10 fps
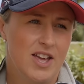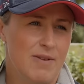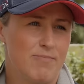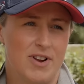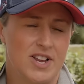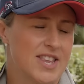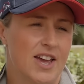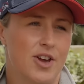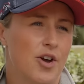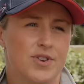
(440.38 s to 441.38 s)
It brings
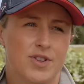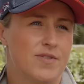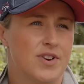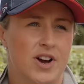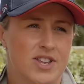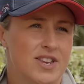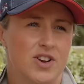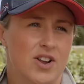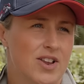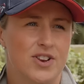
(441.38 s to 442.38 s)
their coats through nice and
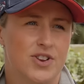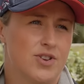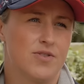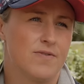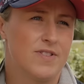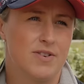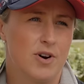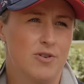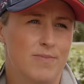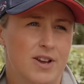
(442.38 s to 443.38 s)
early and it's just good for their
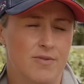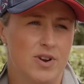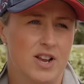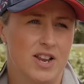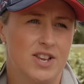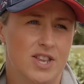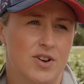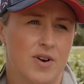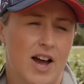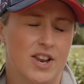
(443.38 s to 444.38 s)
well-being really.
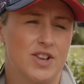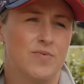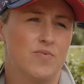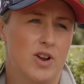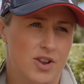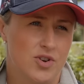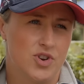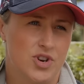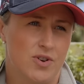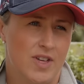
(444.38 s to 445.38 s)
So I had a really good
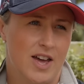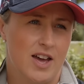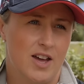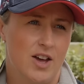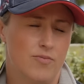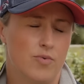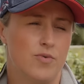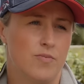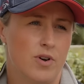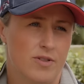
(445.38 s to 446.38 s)
show there and
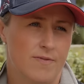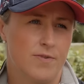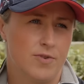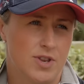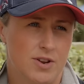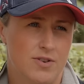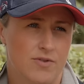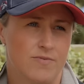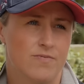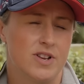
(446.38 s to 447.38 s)
won one of the four-star
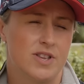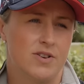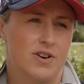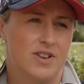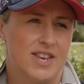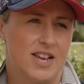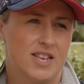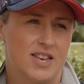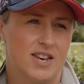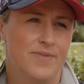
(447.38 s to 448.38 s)
Grand Prix on Heart's
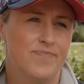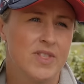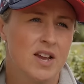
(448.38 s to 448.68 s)
Destiny.